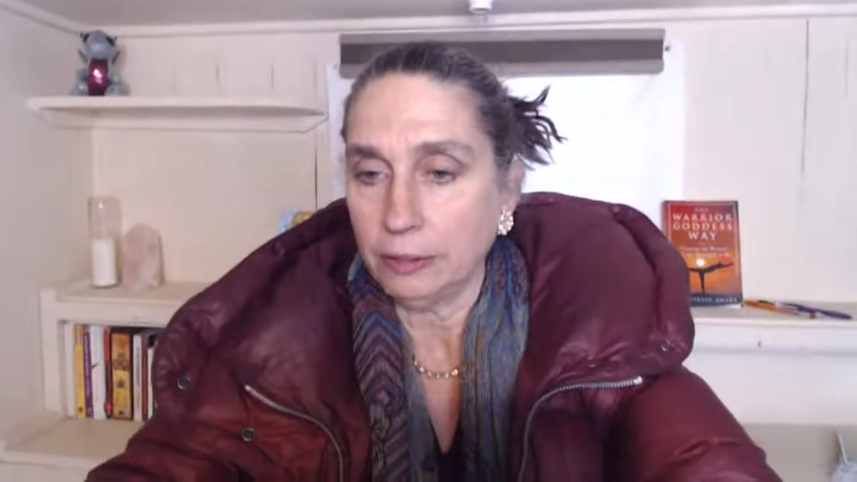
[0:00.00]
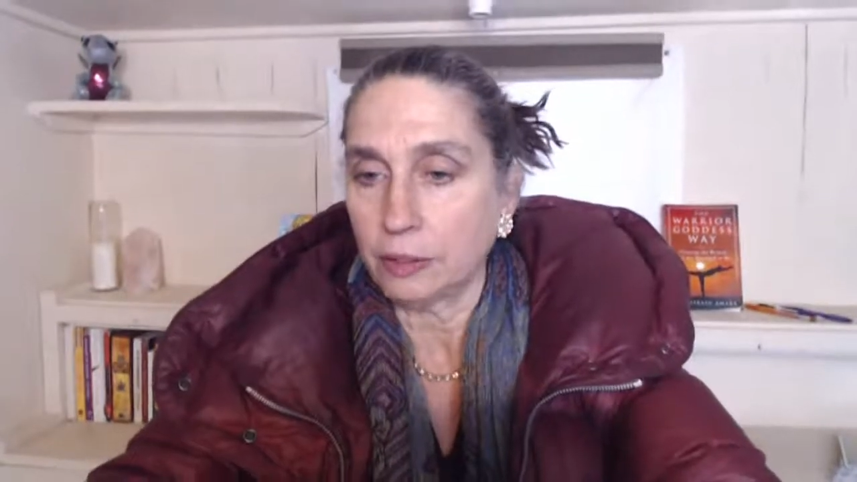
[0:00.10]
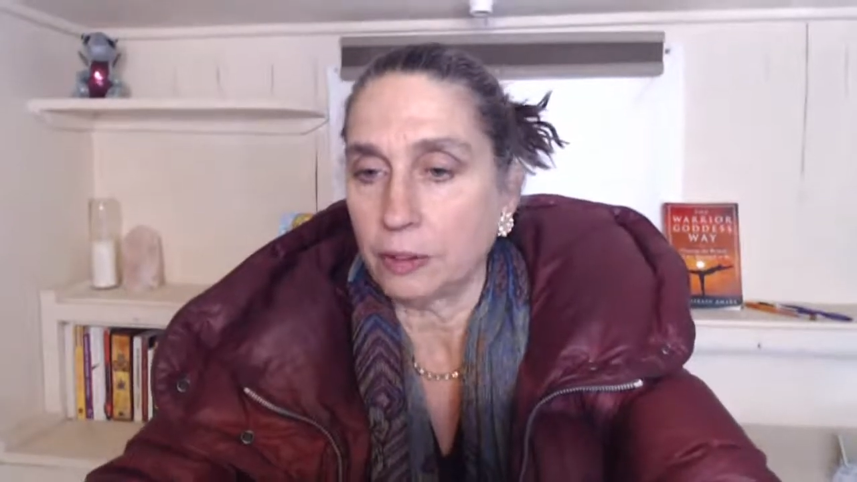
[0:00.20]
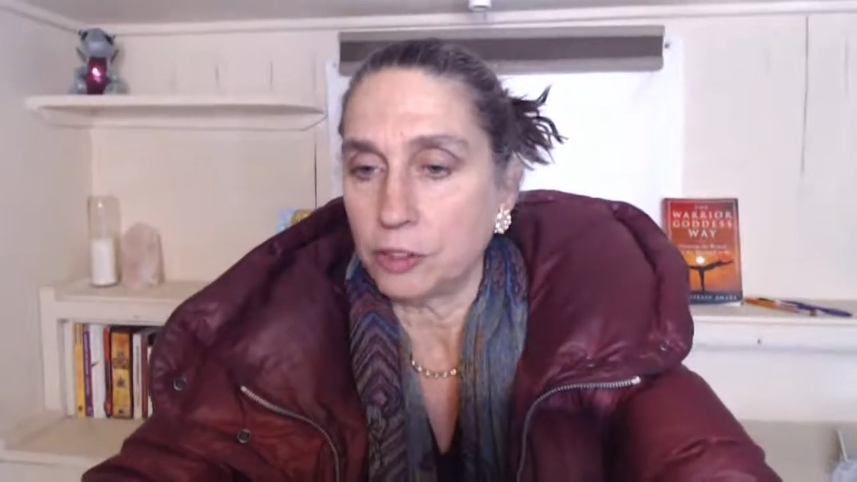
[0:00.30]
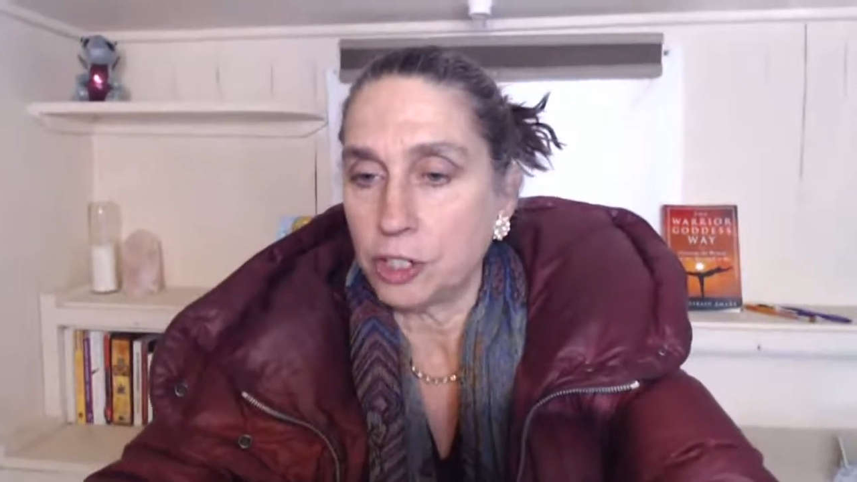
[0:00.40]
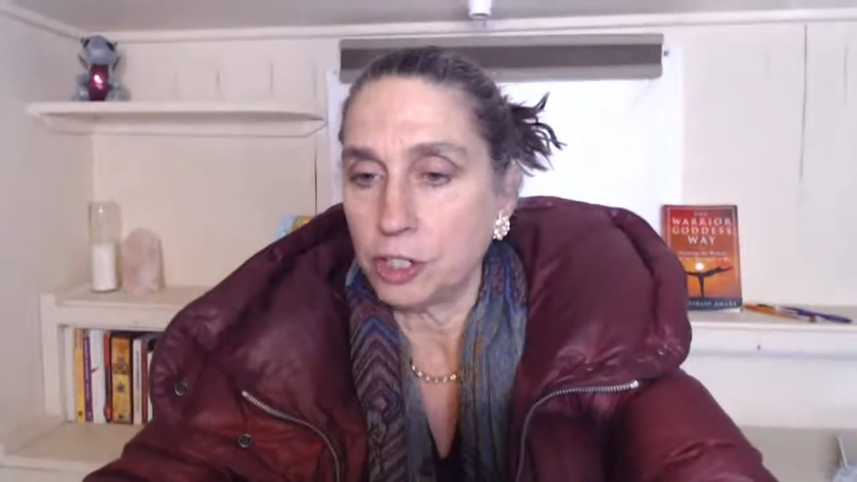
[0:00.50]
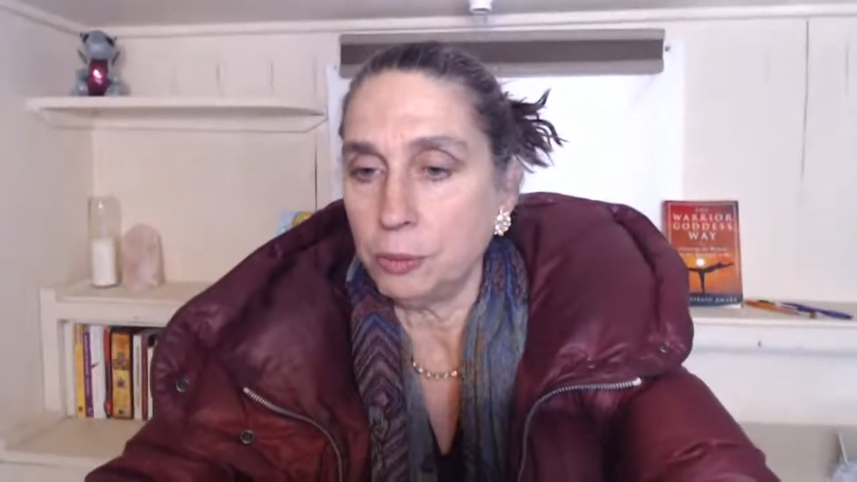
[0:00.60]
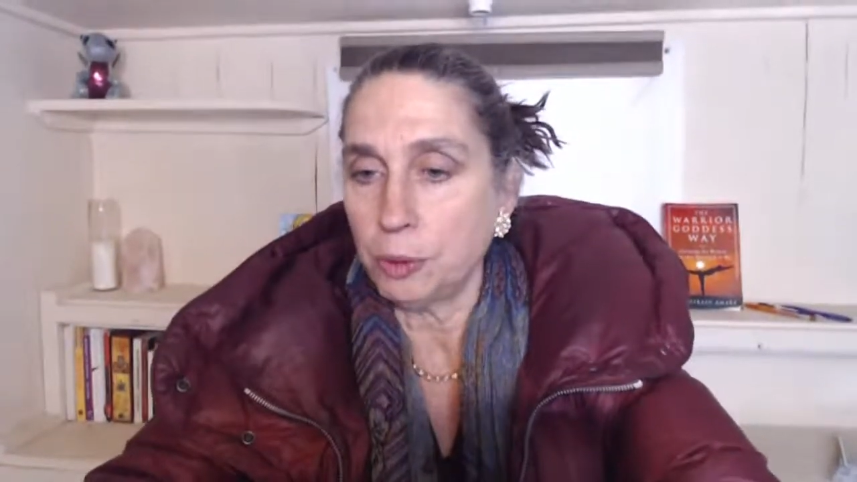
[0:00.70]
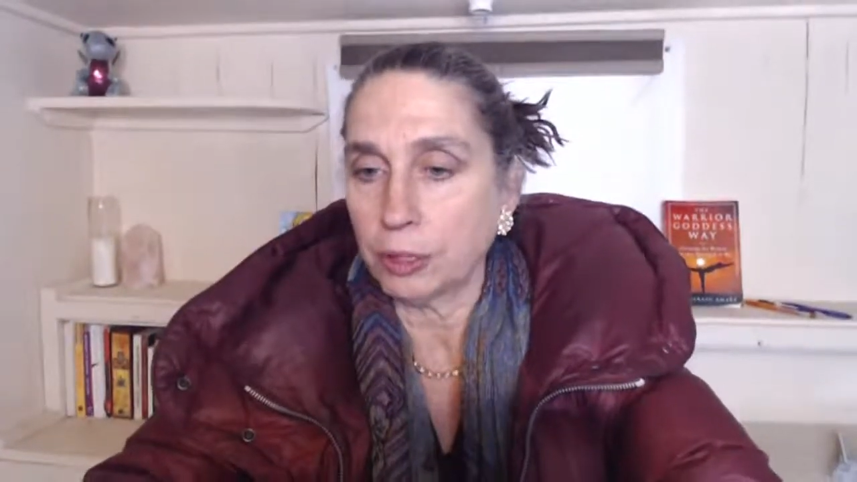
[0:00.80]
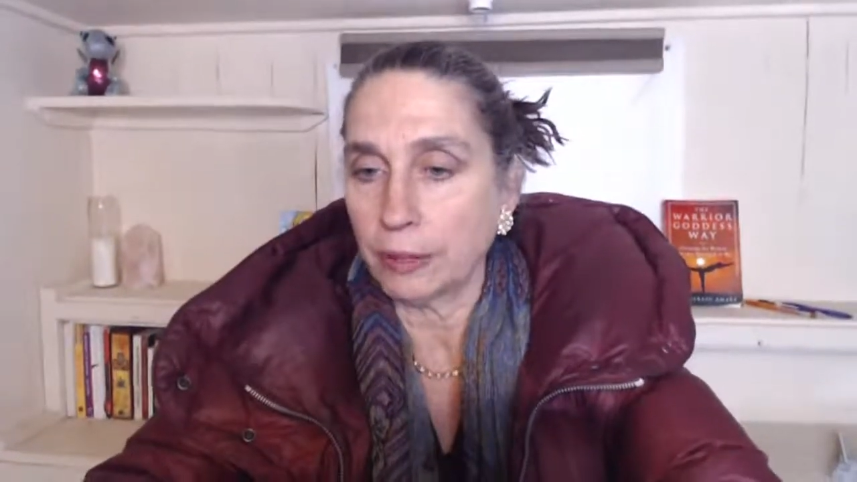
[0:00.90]
So there's 2
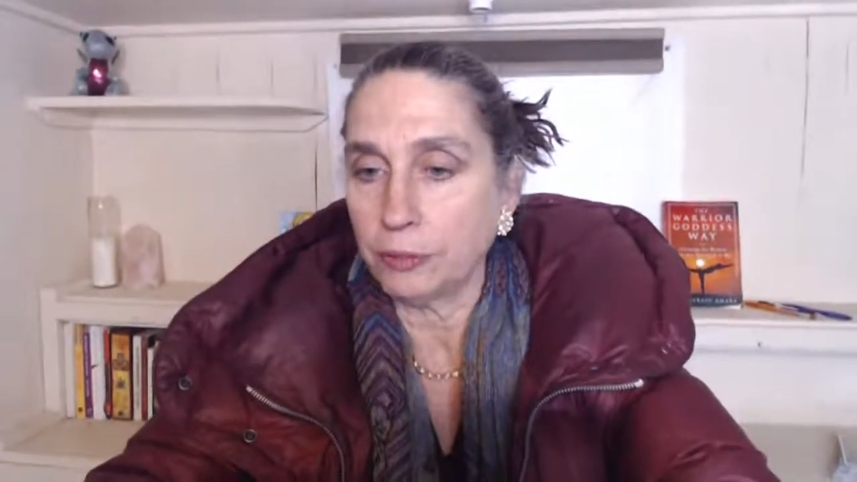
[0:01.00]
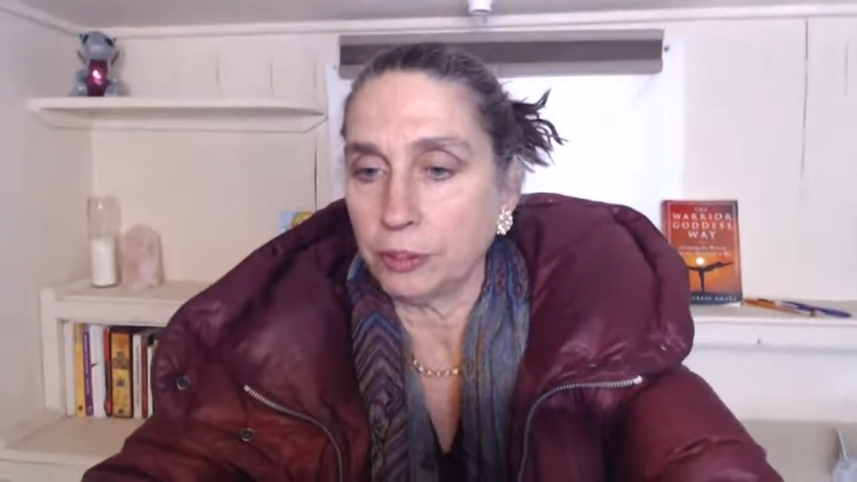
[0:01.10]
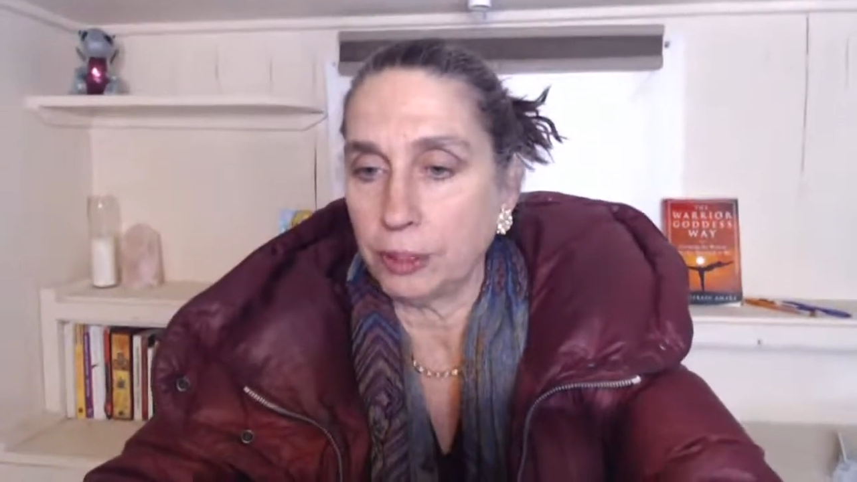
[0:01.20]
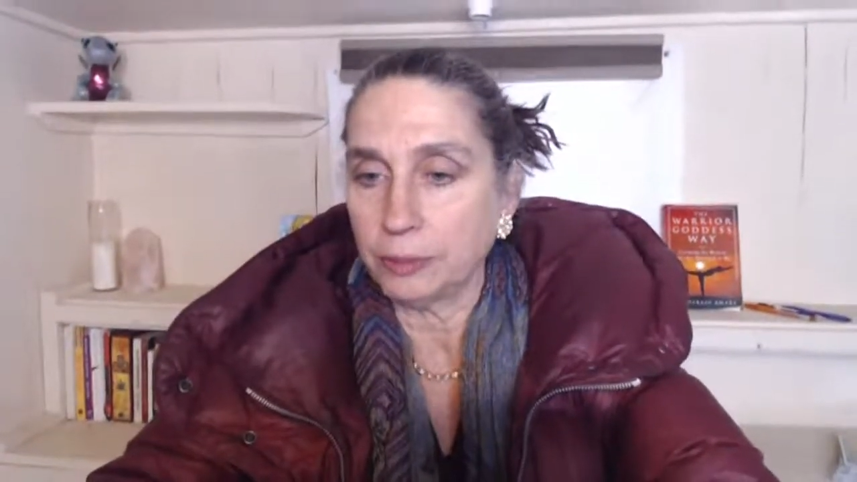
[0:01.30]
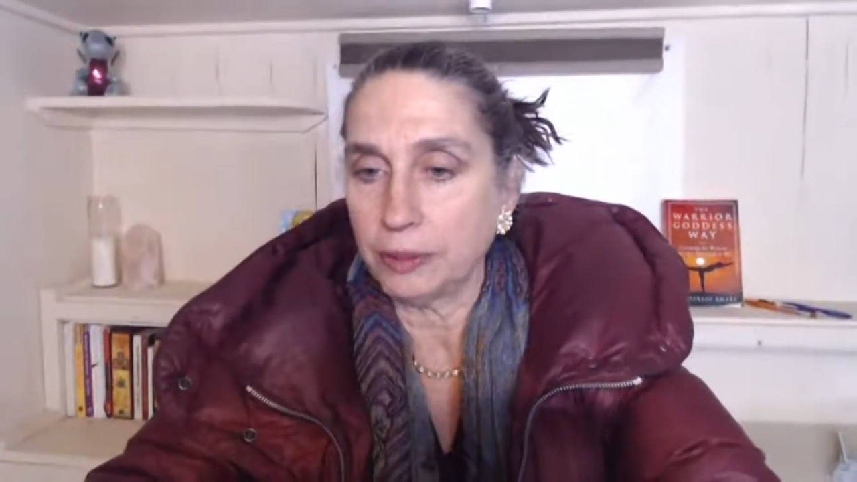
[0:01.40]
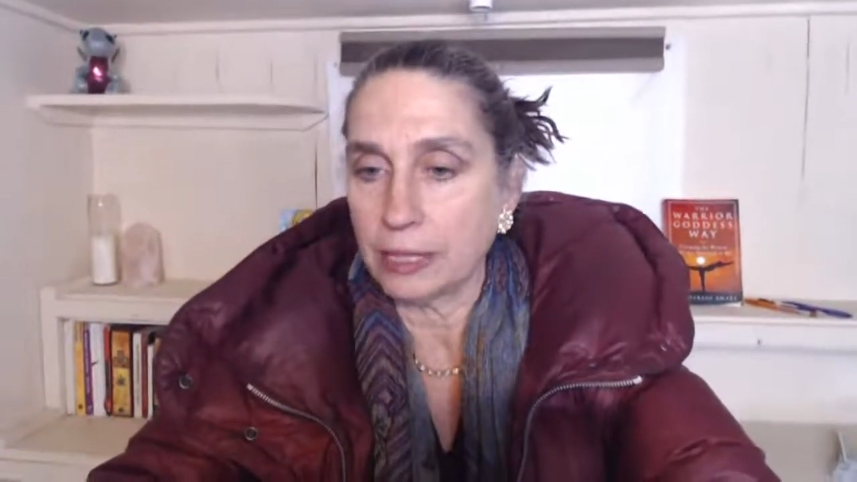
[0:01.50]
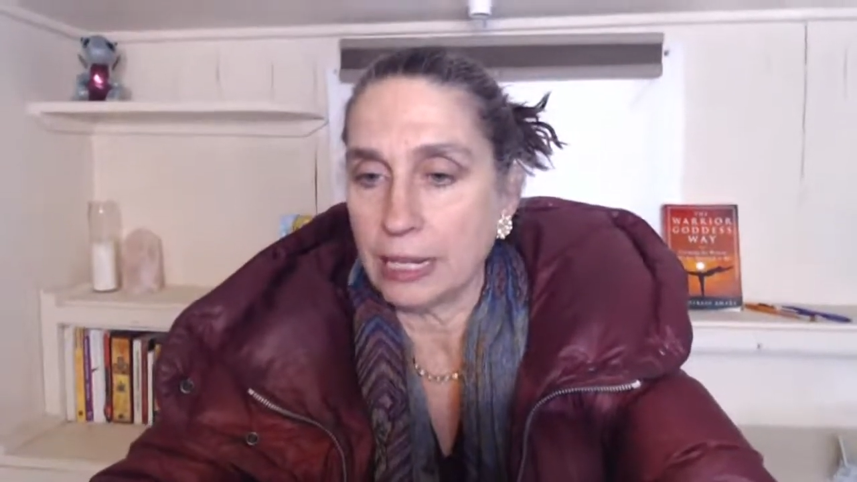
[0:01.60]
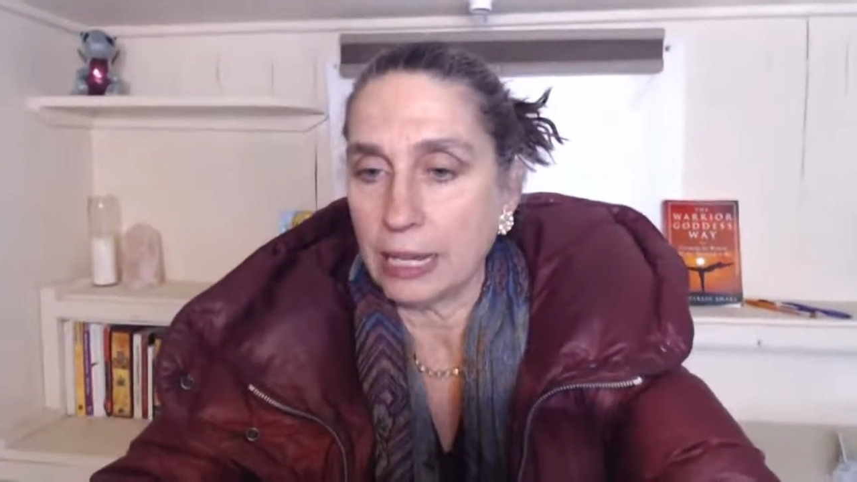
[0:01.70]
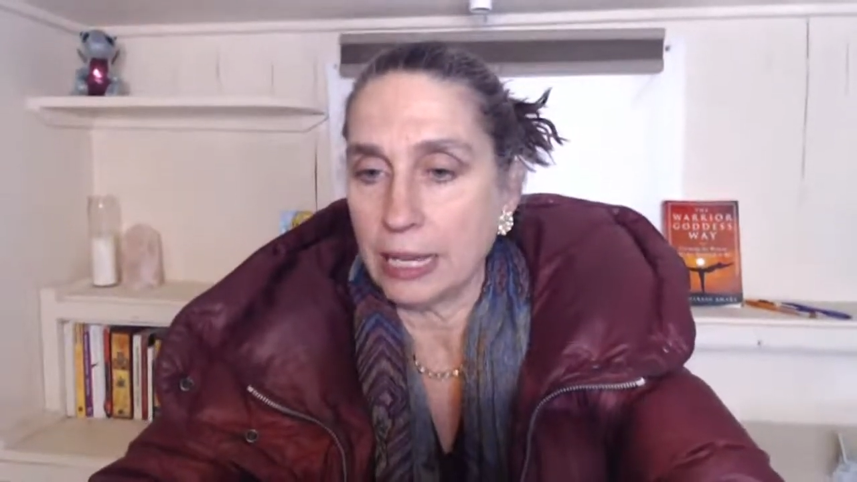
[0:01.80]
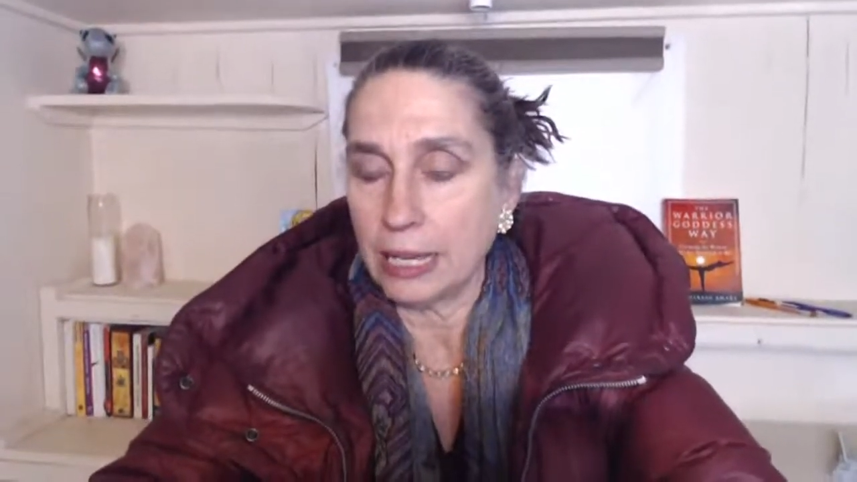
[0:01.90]
more love streams
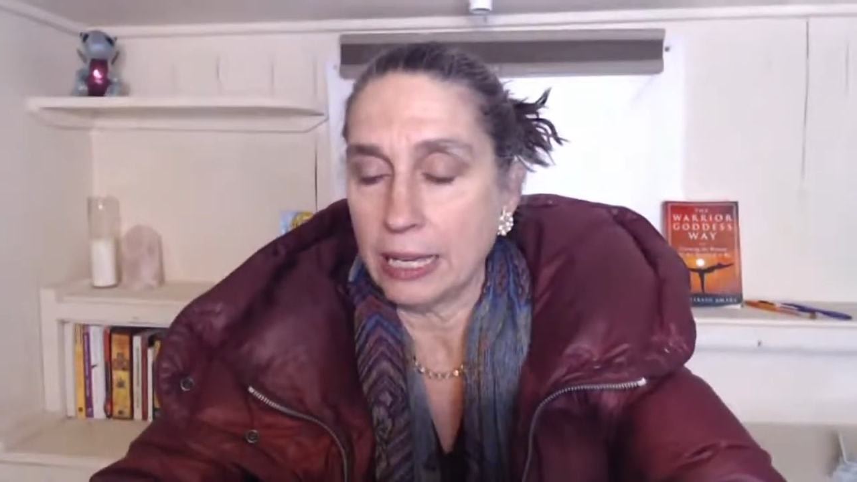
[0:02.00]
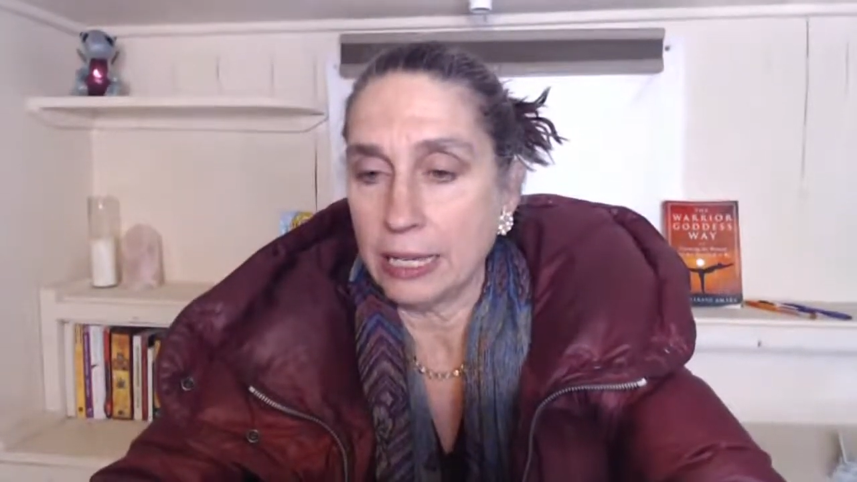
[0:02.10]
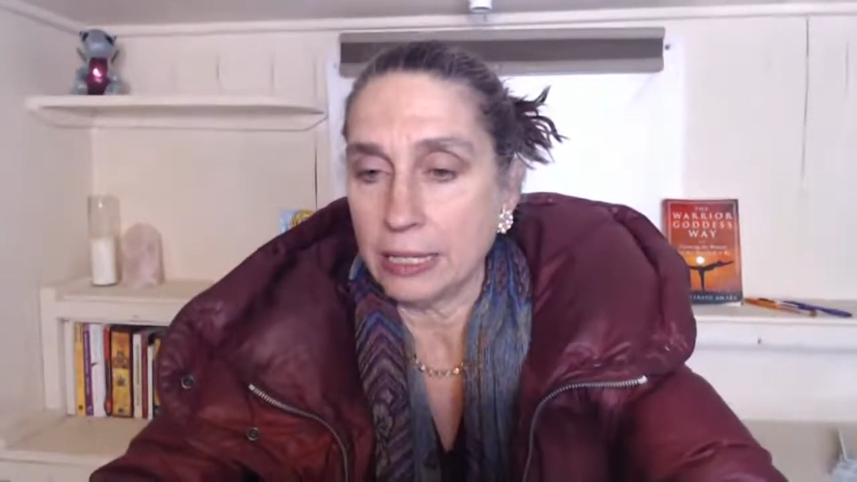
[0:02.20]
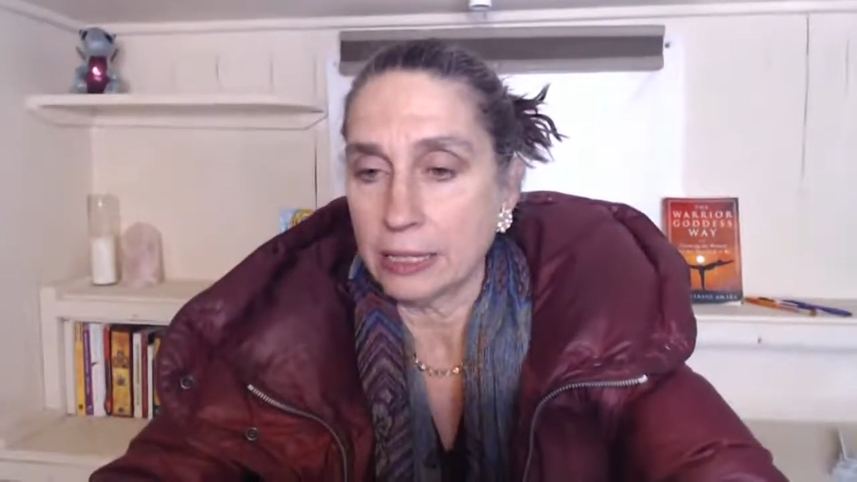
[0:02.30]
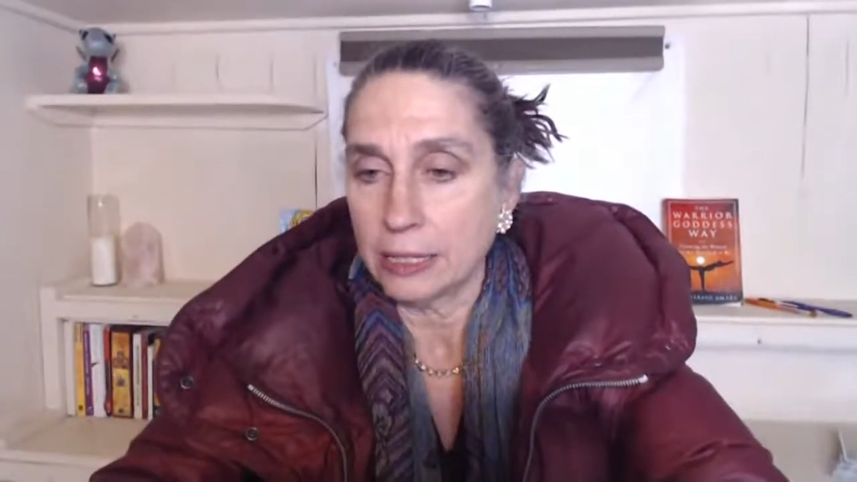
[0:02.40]
today.